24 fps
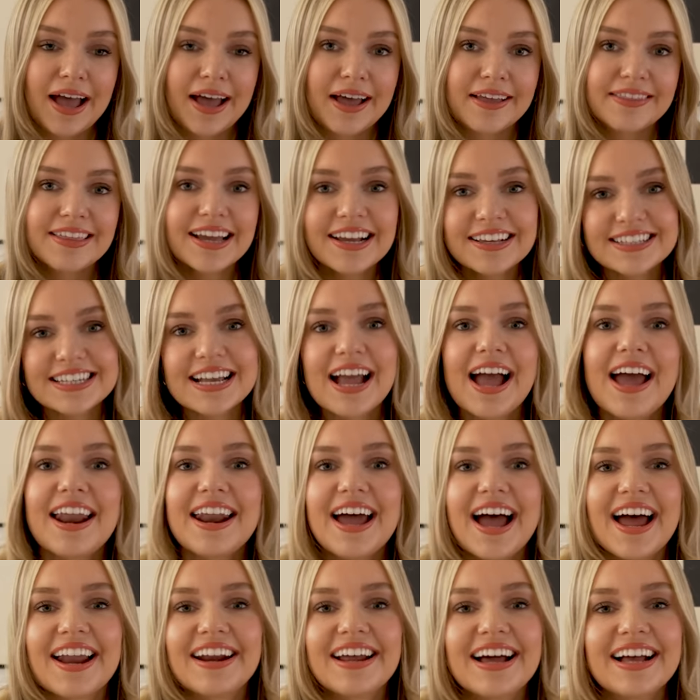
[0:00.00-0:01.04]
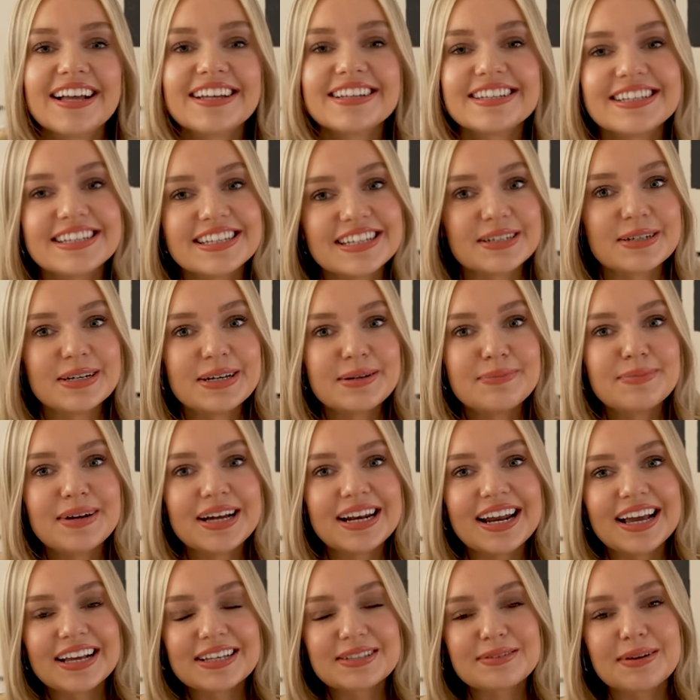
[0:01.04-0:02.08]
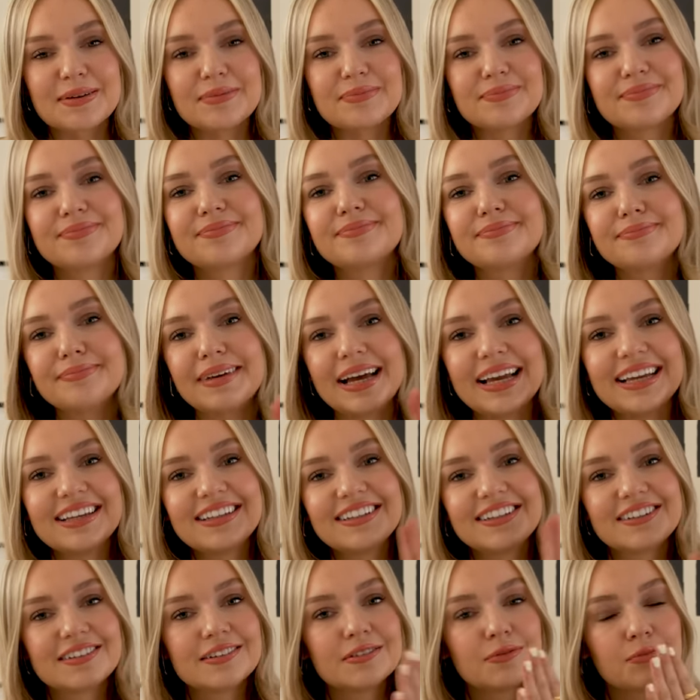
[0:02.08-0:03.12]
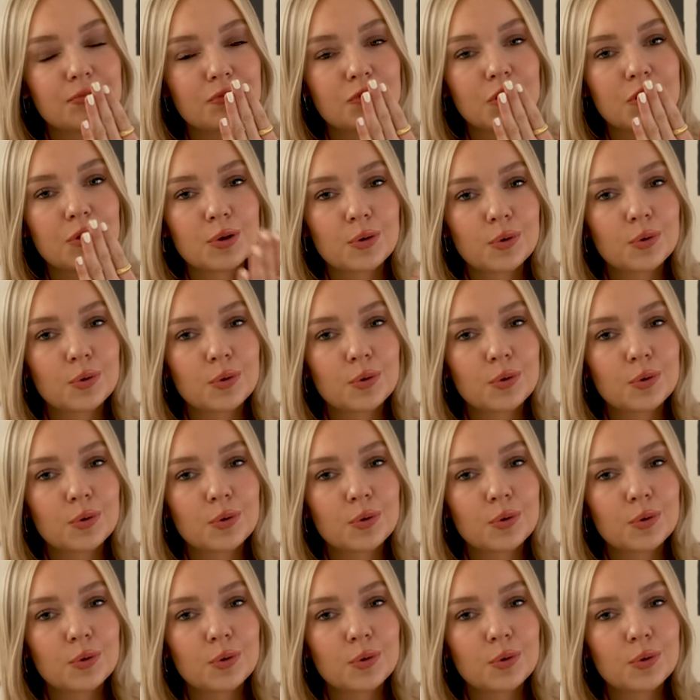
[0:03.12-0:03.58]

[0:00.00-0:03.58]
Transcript: thanks again, and I'll see you in my next one. Bye.